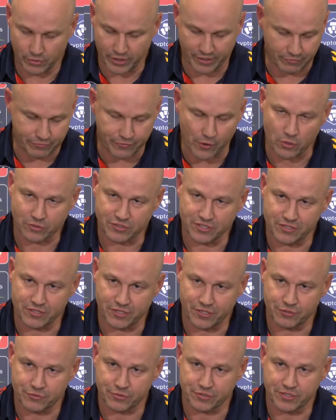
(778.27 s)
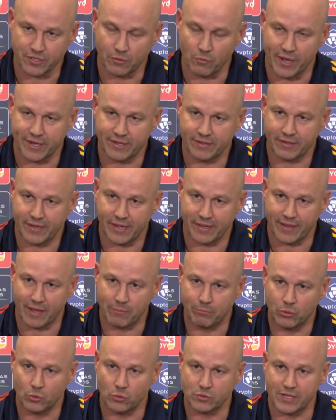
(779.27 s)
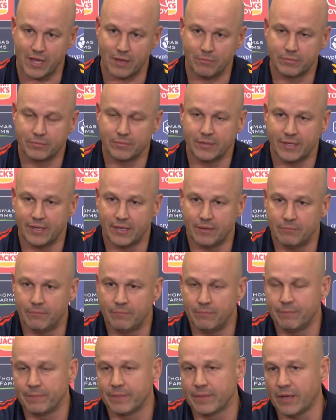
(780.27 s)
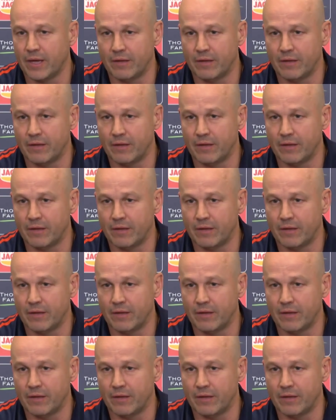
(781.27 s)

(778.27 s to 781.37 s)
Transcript: Well, yeah, Fog's is an interesting one. How that pulls up, um,